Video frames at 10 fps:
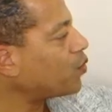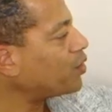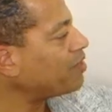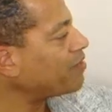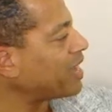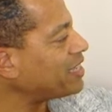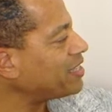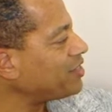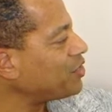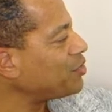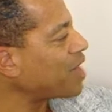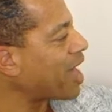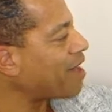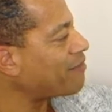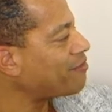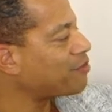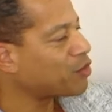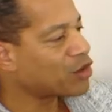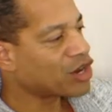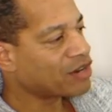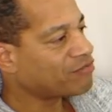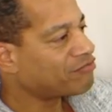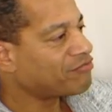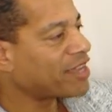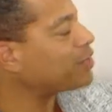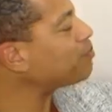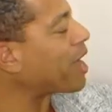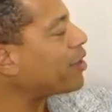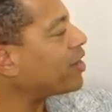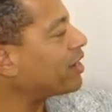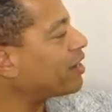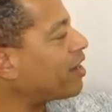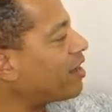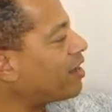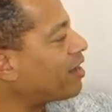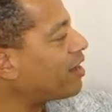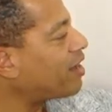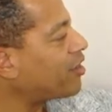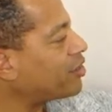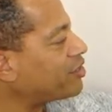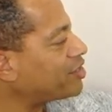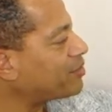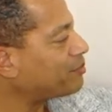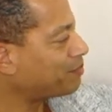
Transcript: What advice do you have for aspiring authors?